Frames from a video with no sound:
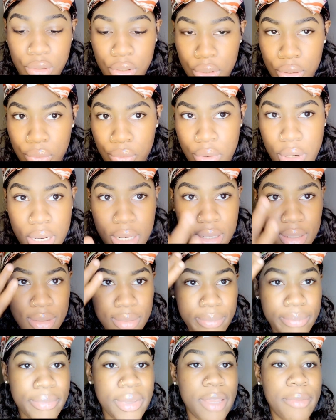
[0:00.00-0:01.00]
You don't want to
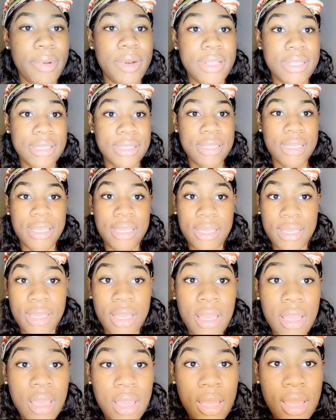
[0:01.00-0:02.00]
be able to see
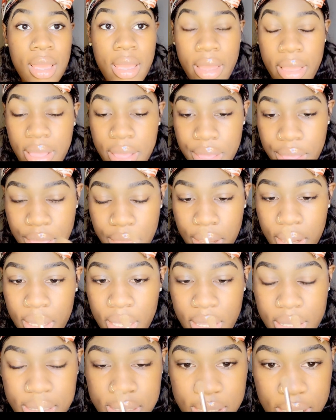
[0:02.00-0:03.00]
the
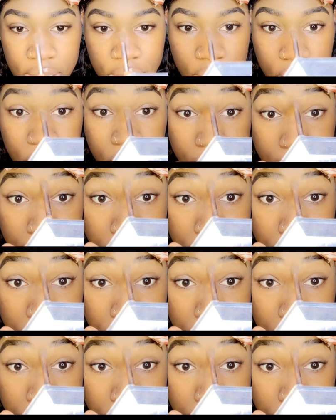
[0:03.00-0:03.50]
concealer.